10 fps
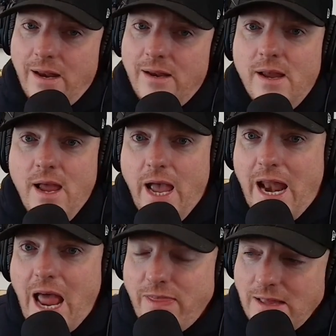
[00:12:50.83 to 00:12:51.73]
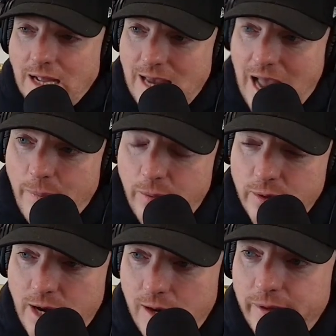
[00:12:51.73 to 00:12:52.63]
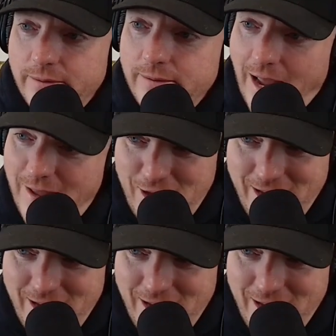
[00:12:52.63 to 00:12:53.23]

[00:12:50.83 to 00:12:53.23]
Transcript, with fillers: and and I think that's a happy retirement. I